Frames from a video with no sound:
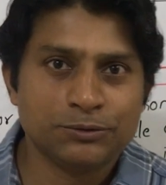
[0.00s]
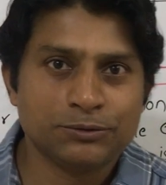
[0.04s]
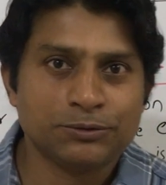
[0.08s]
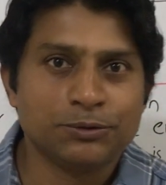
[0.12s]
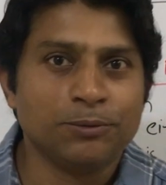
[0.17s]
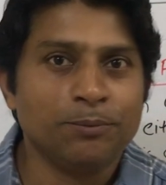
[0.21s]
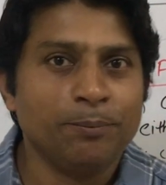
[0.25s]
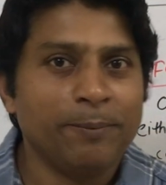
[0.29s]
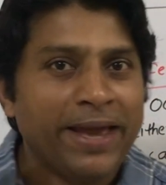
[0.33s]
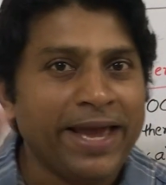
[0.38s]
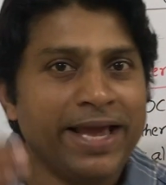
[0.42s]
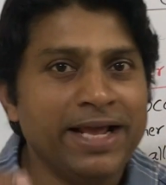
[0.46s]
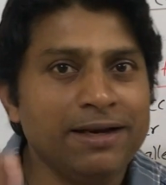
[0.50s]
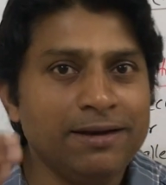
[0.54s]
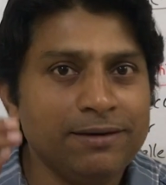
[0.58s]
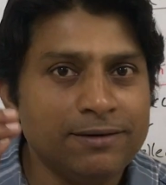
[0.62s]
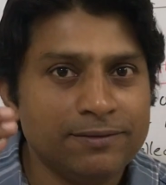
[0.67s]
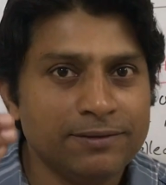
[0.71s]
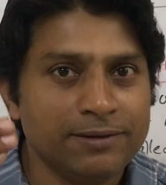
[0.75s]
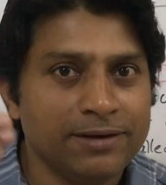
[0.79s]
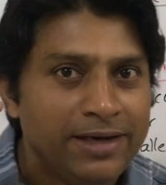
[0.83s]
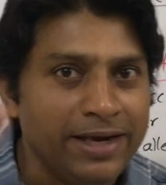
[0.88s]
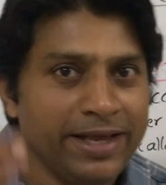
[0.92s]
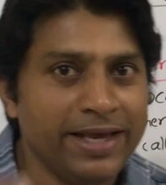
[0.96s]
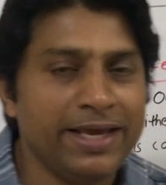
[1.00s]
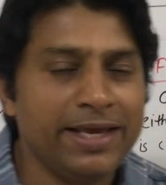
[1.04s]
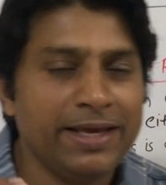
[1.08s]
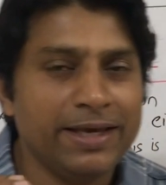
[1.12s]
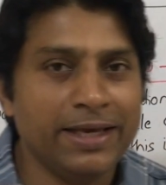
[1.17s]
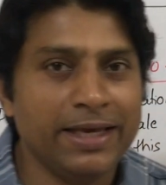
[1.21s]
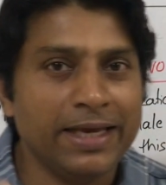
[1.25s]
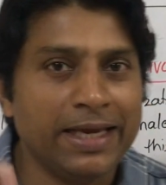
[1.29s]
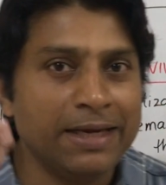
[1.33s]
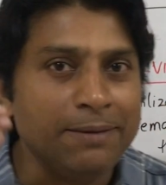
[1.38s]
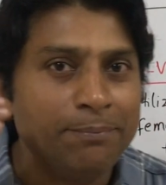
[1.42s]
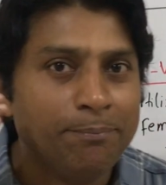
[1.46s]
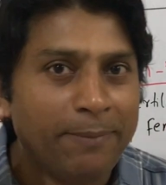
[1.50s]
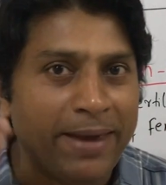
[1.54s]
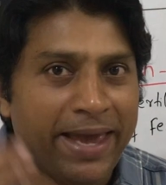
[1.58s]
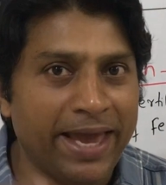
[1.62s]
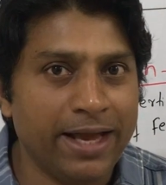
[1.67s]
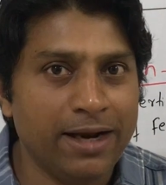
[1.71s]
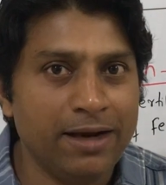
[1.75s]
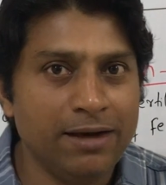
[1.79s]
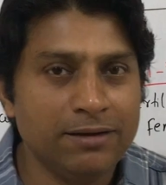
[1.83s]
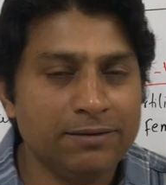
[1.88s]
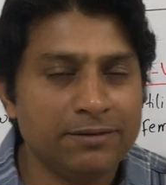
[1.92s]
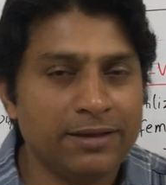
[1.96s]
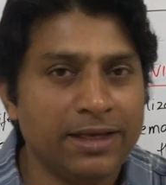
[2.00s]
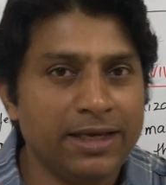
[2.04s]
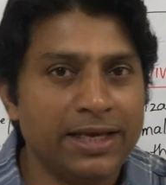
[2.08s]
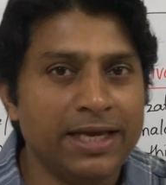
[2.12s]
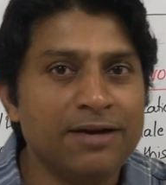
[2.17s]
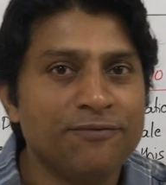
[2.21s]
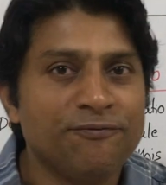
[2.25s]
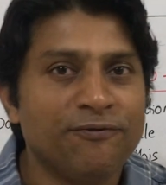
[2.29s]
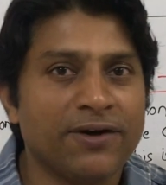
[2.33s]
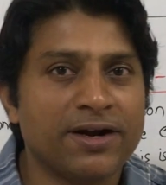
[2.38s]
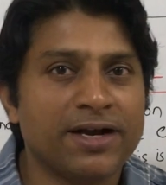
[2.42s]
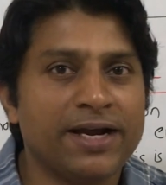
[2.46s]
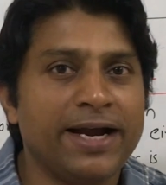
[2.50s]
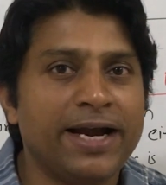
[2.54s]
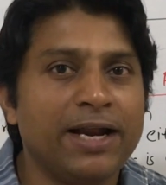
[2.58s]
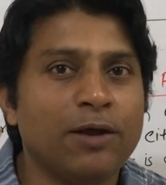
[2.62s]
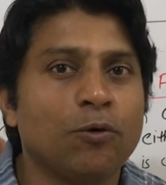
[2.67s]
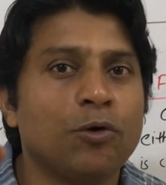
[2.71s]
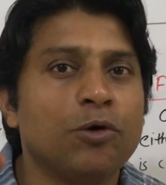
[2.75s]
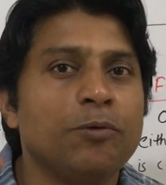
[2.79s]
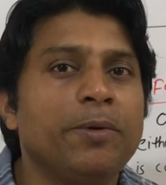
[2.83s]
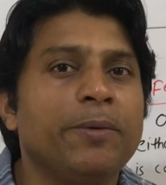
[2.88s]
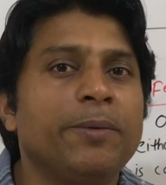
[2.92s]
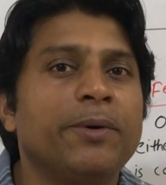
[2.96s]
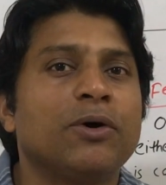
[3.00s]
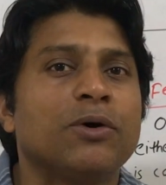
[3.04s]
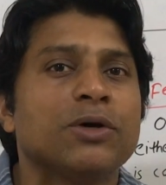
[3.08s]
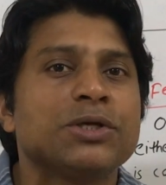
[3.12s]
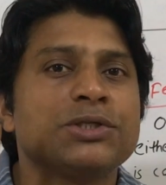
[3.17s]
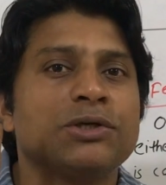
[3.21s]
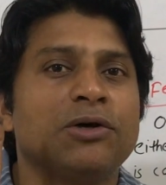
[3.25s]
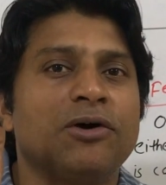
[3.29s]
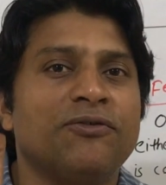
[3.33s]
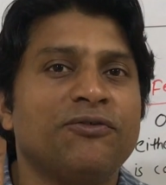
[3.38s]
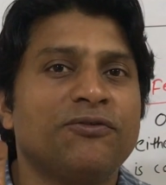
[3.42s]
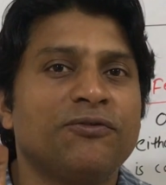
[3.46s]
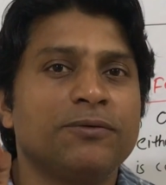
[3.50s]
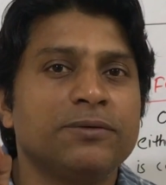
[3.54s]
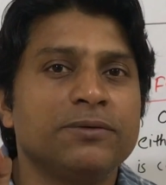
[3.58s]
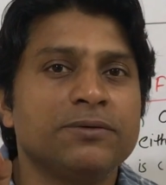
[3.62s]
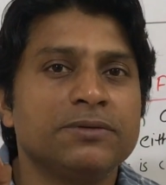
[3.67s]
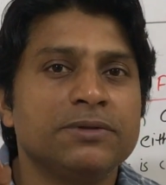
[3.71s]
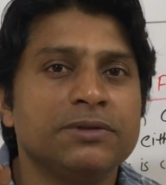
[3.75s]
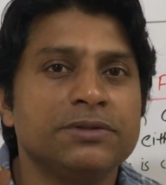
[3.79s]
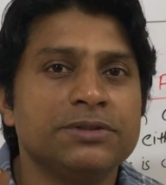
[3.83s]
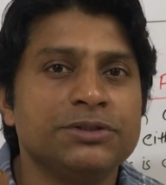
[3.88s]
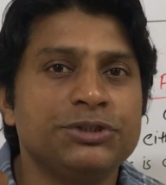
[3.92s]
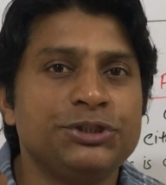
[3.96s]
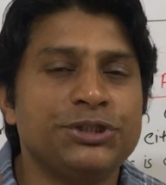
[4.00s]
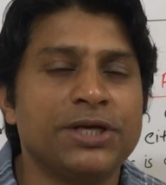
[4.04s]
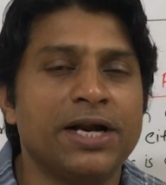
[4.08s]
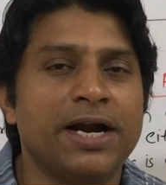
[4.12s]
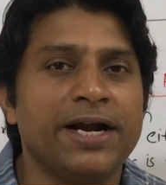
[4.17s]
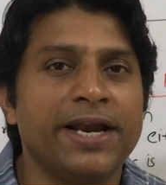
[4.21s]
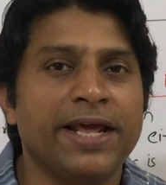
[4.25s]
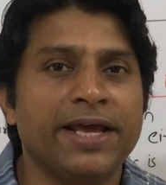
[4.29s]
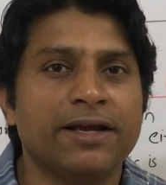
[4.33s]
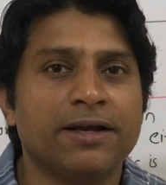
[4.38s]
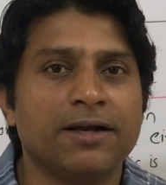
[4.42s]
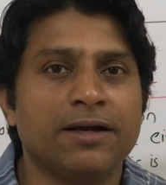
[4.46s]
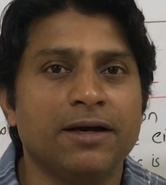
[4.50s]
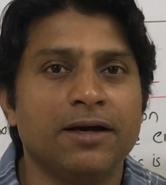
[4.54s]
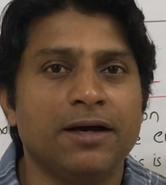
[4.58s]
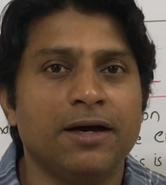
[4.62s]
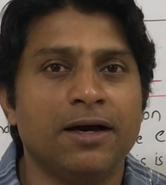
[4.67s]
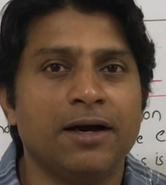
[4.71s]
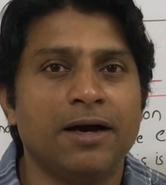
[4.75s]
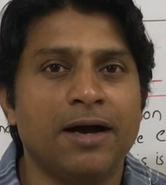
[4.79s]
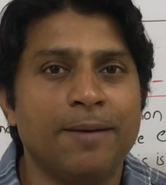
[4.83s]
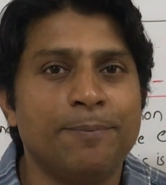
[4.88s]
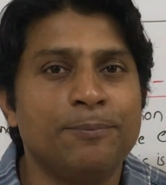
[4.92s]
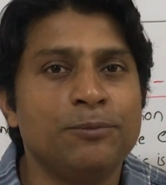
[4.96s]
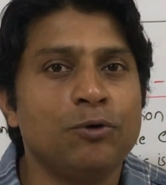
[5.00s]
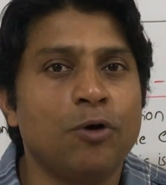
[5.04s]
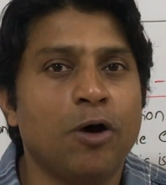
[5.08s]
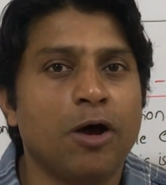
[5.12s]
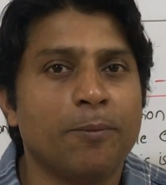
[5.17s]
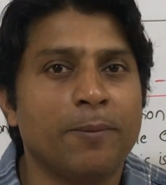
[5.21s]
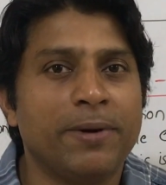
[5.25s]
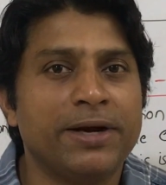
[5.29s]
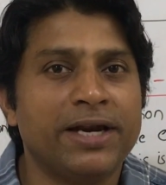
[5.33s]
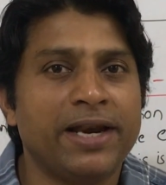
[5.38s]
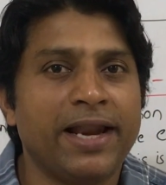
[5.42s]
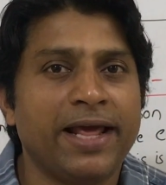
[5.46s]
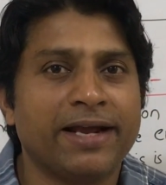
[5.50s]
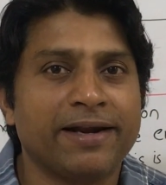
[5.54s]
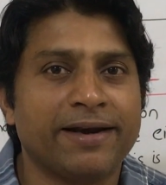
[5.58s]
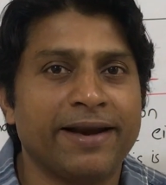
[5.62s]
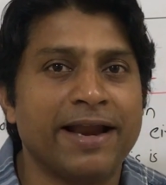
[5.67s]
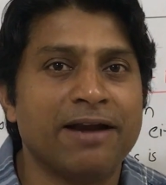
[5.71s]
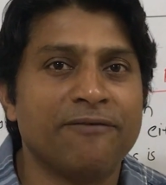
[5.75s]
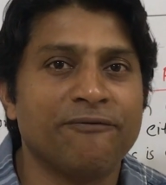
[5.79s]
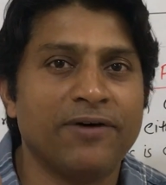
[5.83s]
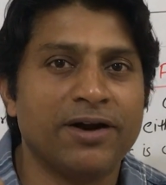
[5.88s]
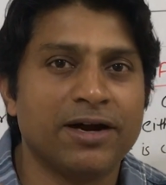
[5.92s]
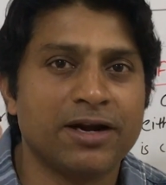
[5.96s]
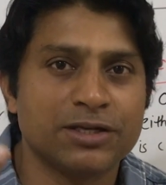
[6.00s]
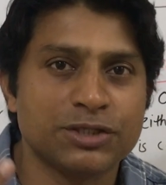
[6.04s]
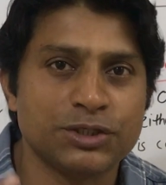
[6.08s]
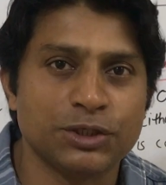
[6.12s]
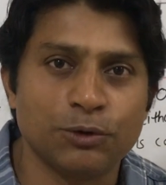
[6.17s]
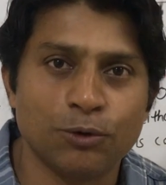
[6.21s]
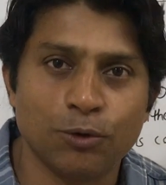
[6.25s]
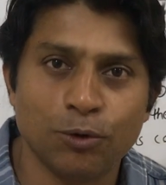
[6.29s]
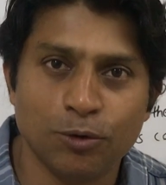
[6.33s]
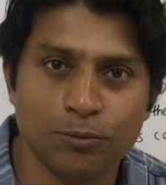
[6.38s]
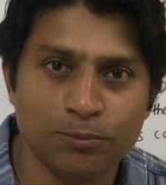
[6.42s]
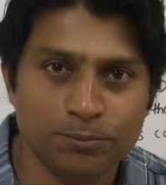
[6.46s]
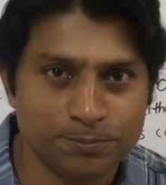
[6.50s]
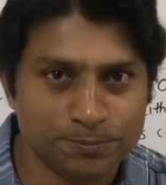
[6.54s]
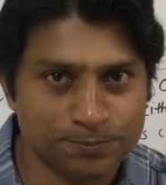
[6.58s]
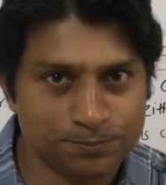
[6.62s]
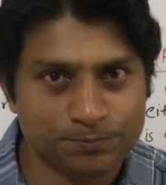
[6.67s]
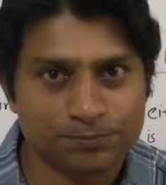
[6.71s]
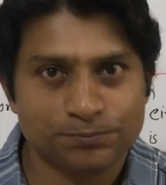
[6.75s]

So mainly in male, the infertility could be because of genetic abnormality like Klinefelter syndrome,